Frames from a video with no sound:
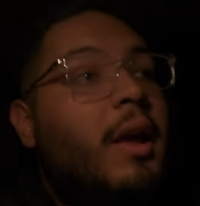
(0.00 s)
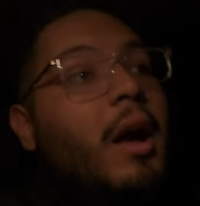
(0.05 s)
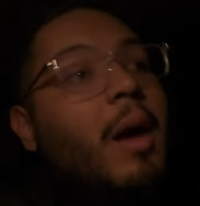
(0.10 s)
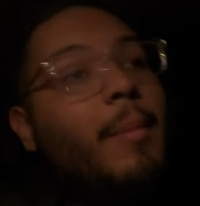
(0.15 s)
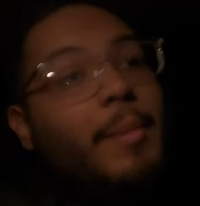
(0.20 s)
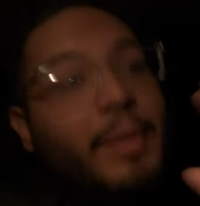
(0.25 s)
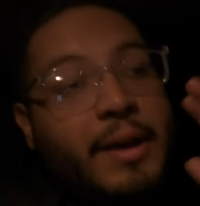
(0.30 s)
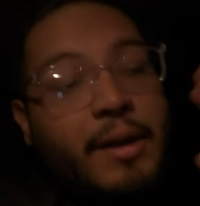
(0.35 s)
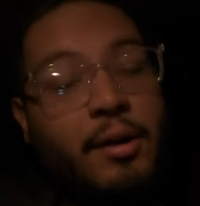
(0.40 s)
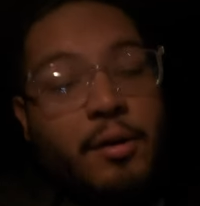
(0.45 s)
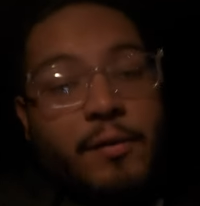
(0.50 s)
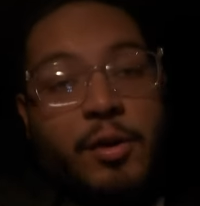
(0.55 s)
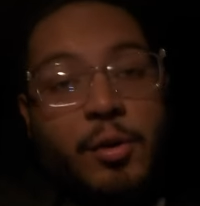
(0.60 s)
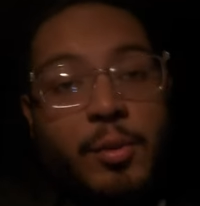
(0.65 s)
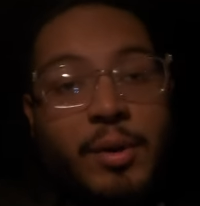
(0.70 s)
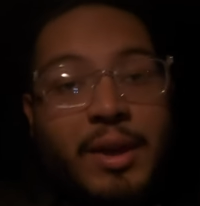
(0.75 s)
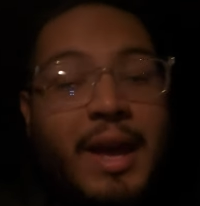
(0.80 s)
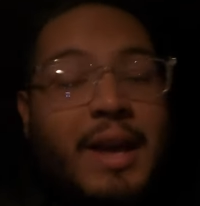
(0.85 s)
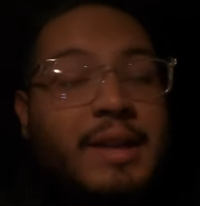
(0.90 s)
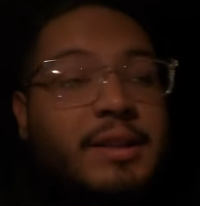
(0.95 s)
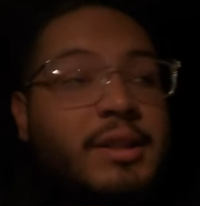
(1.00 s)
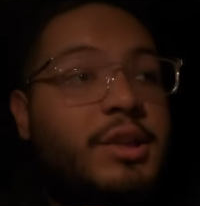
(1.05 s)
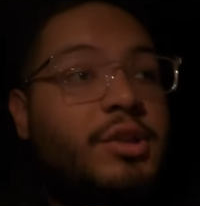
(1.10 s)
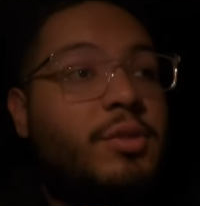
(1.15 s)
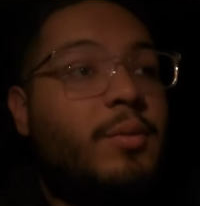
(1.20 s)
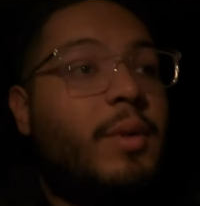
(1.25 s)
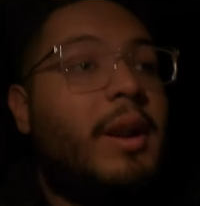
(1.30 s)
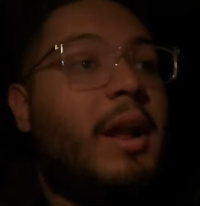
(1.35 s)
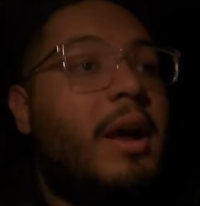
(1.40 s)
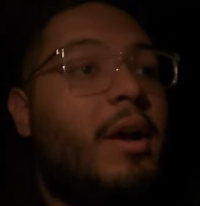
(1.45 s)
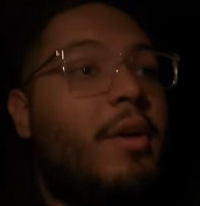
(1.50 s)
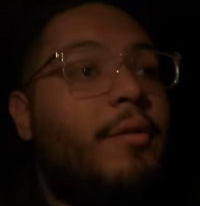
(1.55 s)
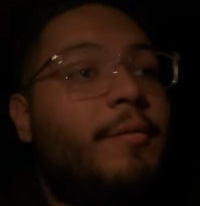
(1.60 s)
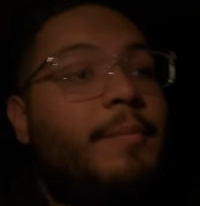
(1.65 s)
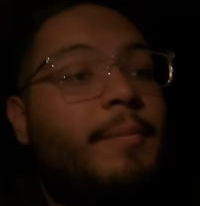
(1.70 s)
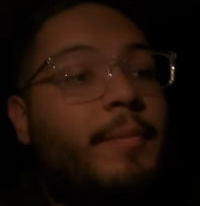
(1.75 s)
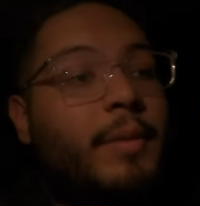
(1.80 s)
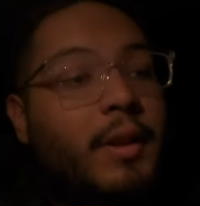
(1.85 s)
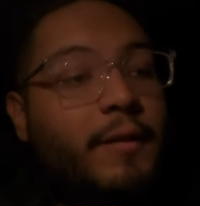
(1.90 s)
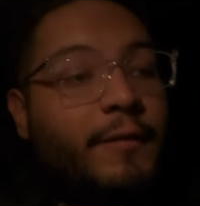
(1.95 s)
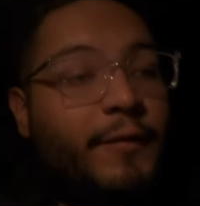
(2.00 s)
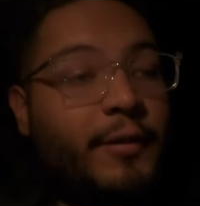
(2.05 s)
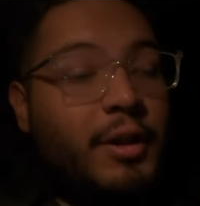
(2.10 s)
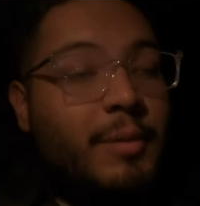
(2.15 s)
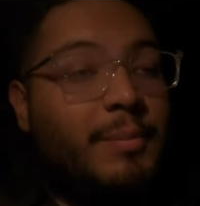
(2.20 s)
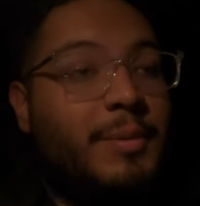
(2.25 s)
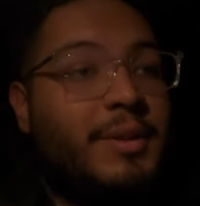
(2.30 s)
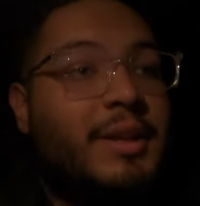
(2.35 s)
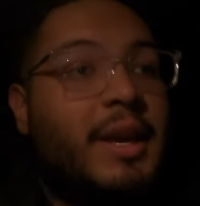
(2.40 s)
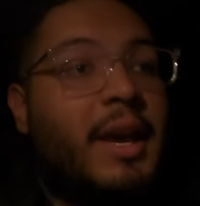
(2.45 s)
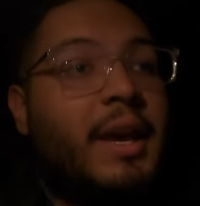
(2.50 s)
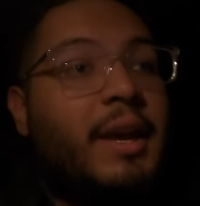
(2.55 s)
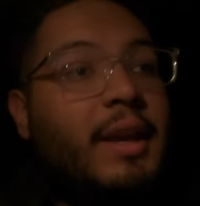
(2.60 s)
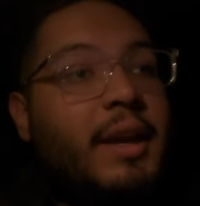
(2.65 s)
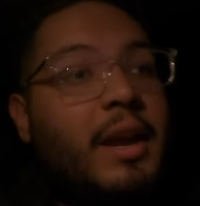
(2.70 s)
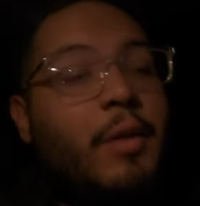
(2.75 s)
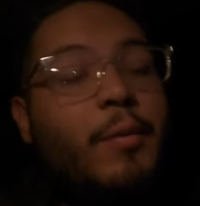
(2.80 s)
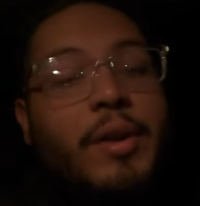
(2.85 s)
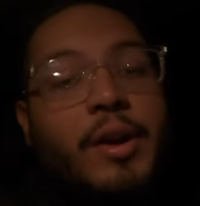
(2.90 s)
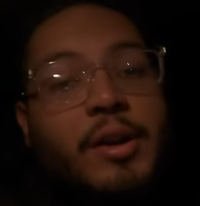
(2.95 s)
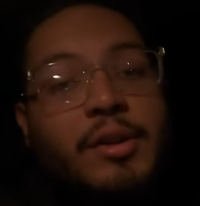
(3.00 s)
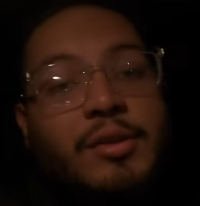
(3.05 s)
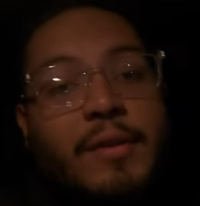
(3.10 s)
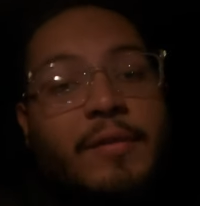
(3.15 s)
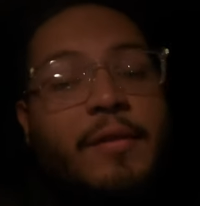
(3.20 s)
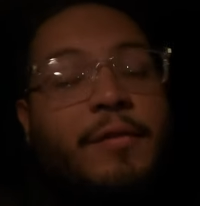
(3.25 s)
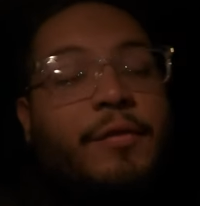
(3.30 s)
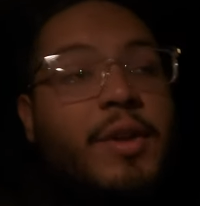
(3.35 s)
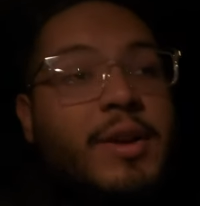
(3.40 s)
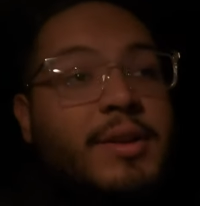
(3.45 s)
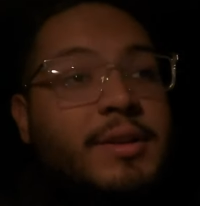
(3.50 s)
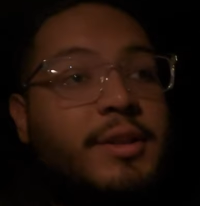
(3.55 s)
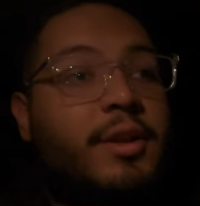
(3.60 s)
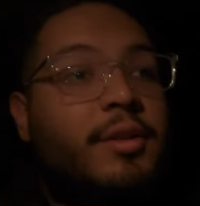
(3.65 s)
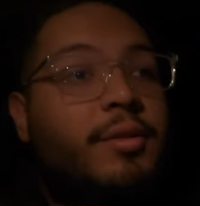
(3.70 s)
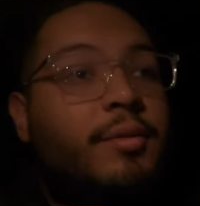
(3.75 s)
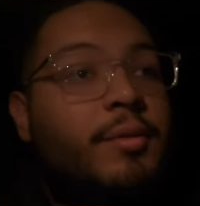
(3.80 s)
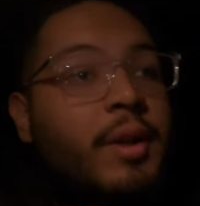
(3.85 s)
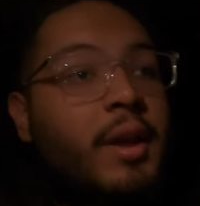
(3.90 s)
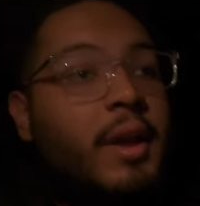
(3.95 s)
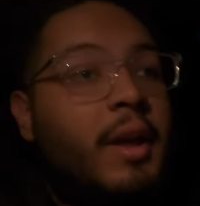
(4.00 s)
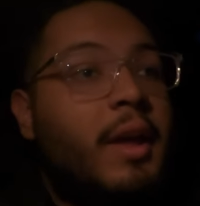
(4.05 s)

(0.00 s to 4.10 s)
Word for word: I'm gonna head over to a gas station right now, to fill up the tank, and get ready to drive to Fresno,